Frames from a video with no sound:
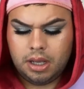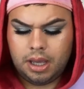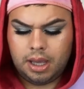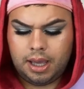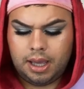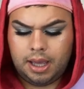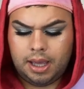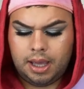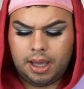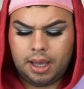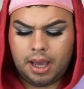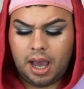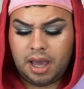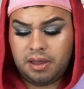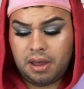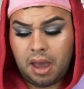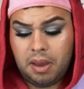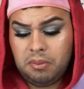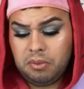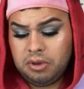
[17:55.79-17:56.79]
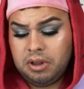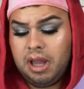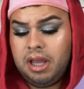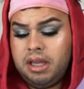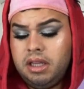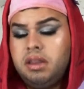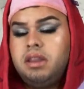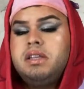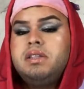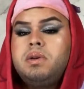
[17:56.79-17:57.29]
I would
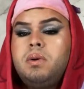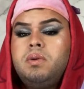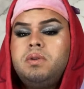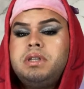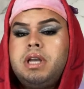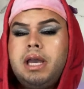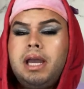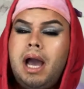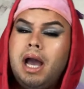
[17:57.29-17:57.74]
like this whole day.